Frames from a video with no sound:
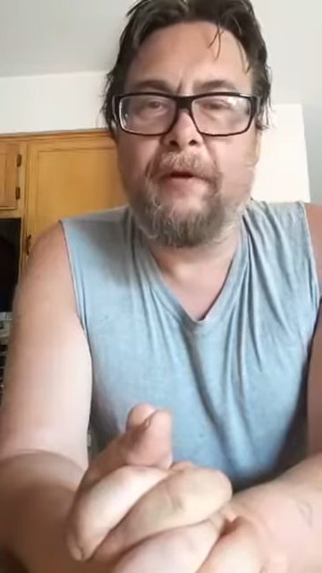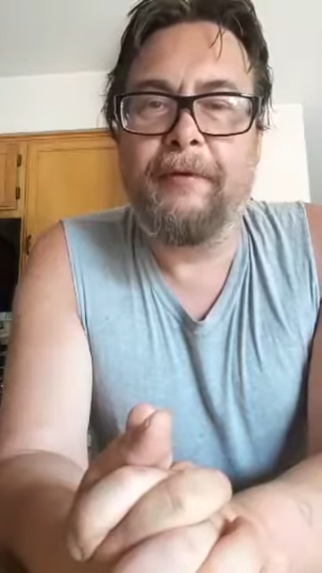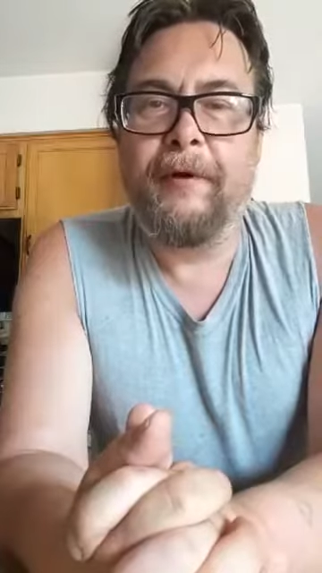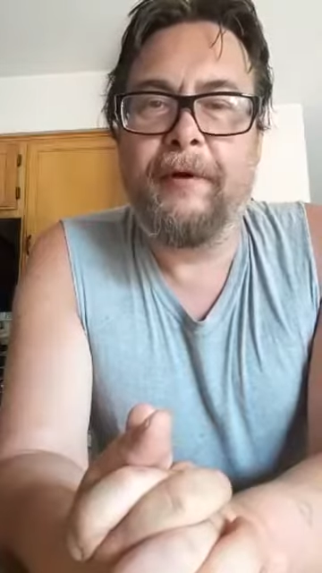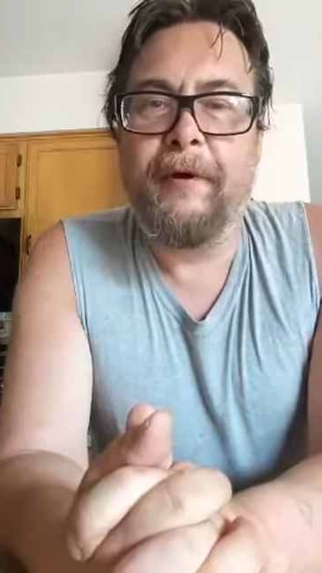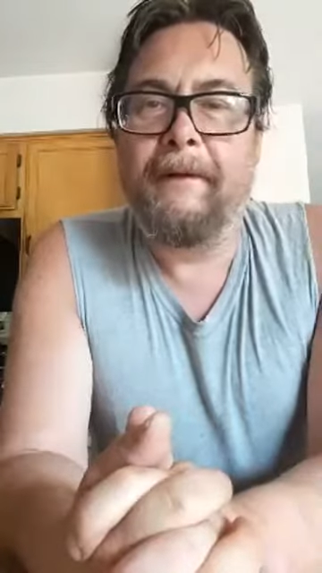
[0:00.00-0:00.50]

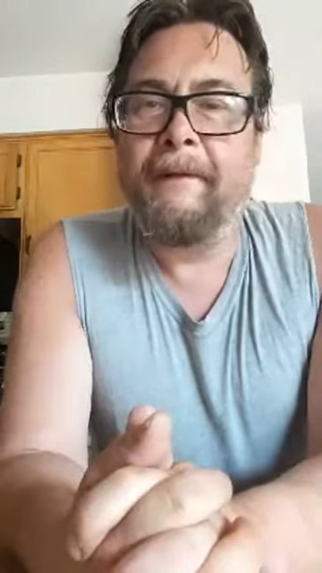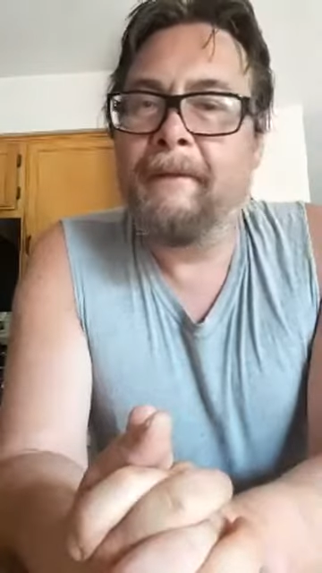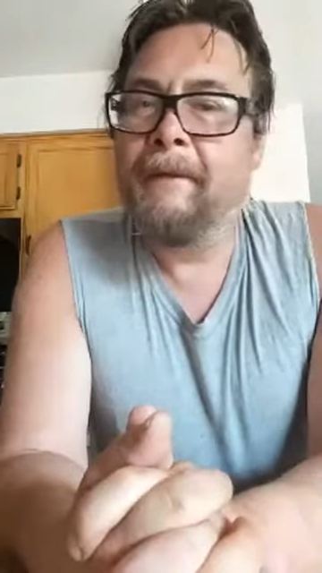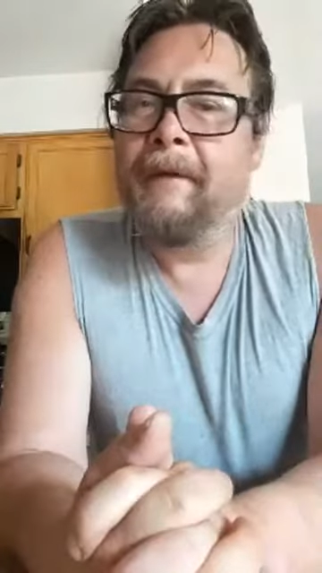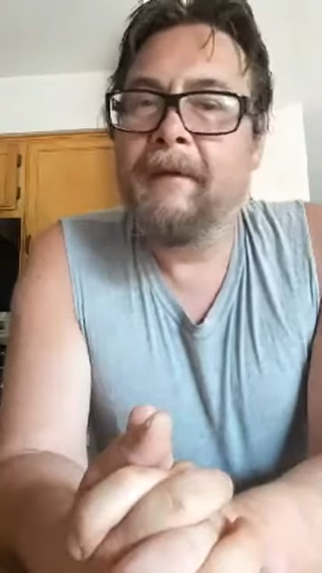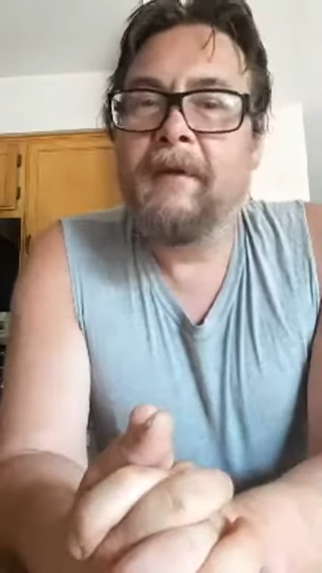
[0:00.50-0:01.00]
there
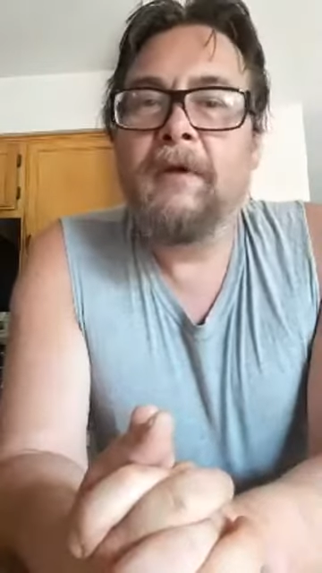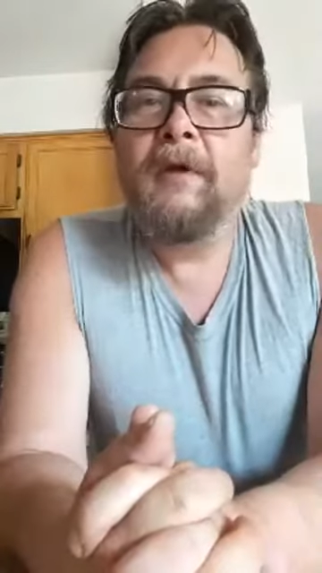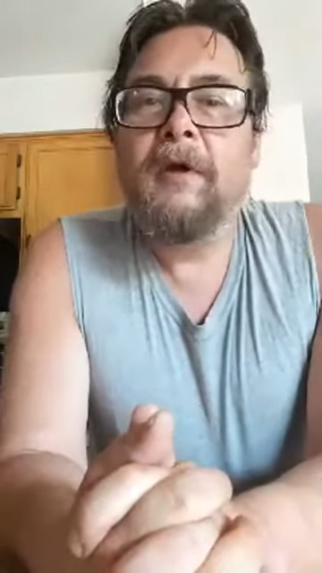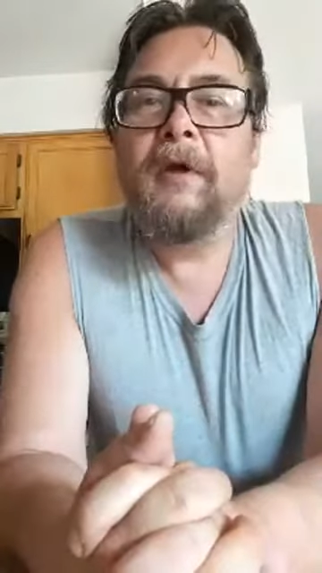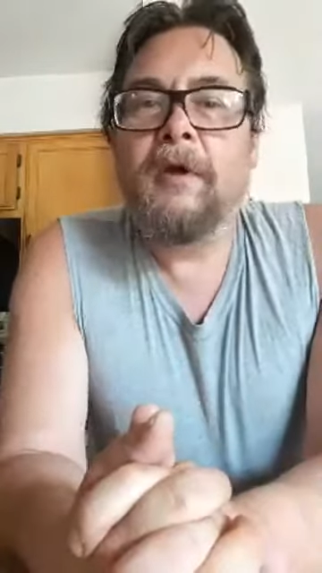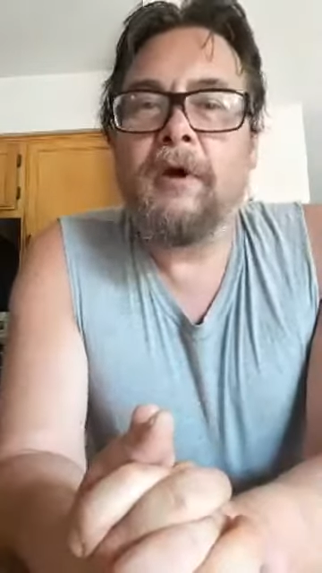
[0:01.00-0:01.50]

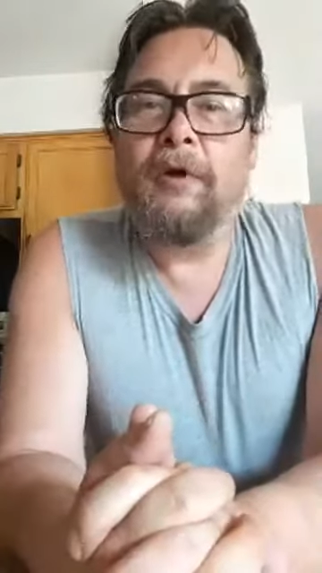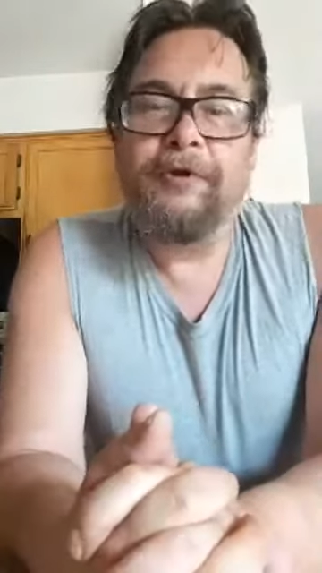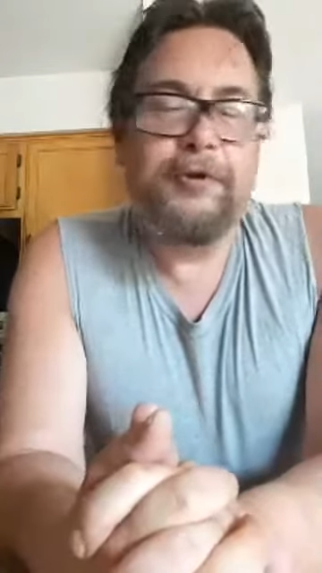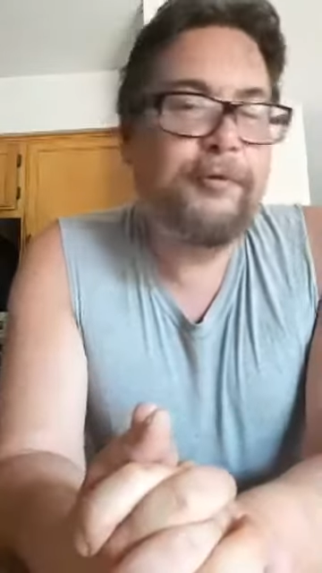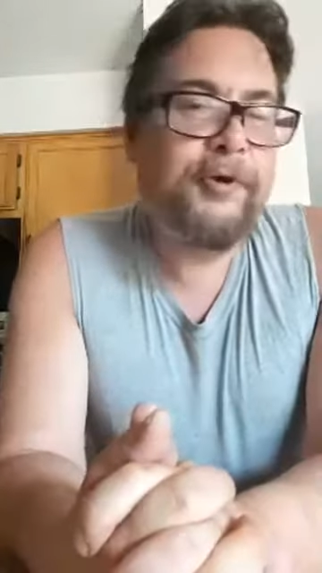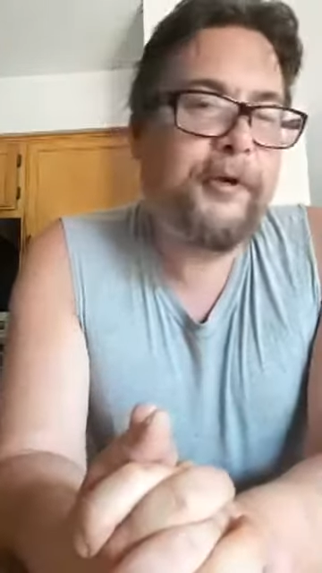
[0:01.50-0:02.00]
called
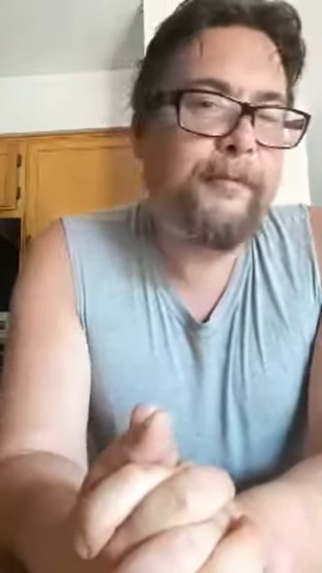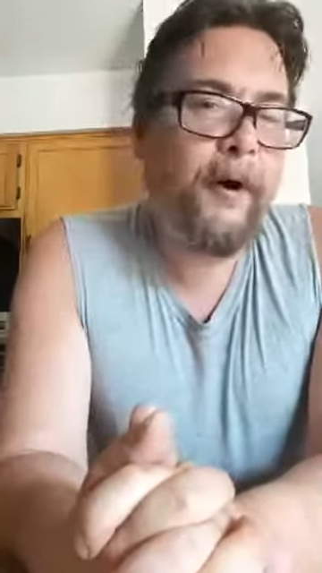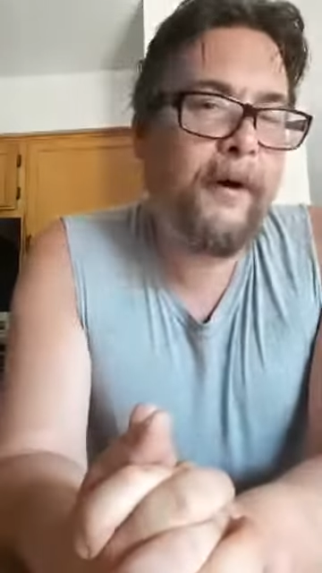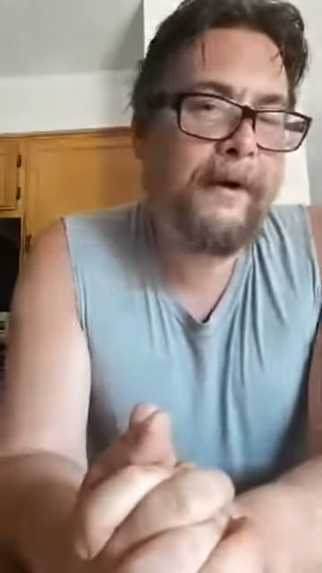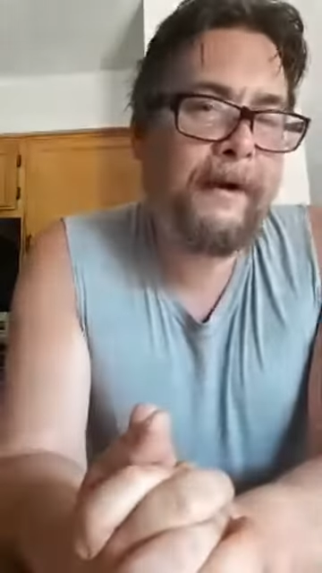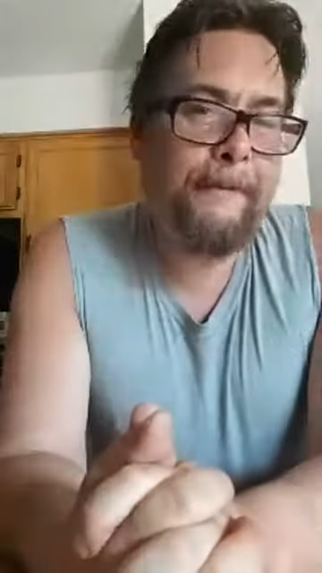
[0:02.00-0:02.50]
Union
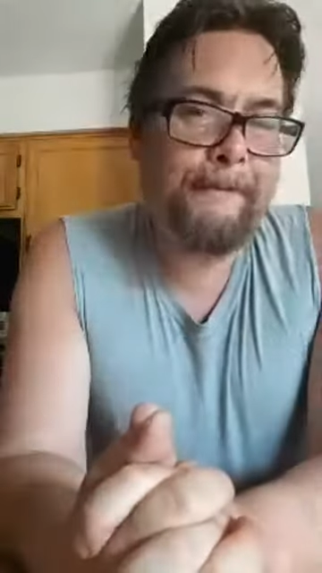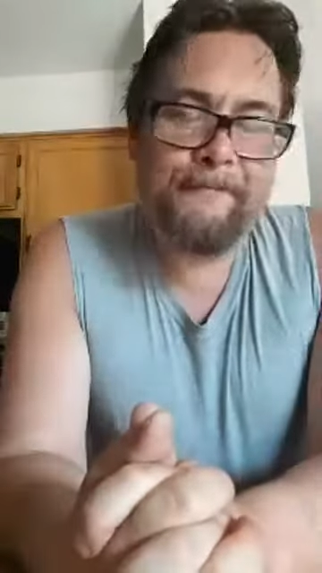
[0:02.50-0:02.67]
Market,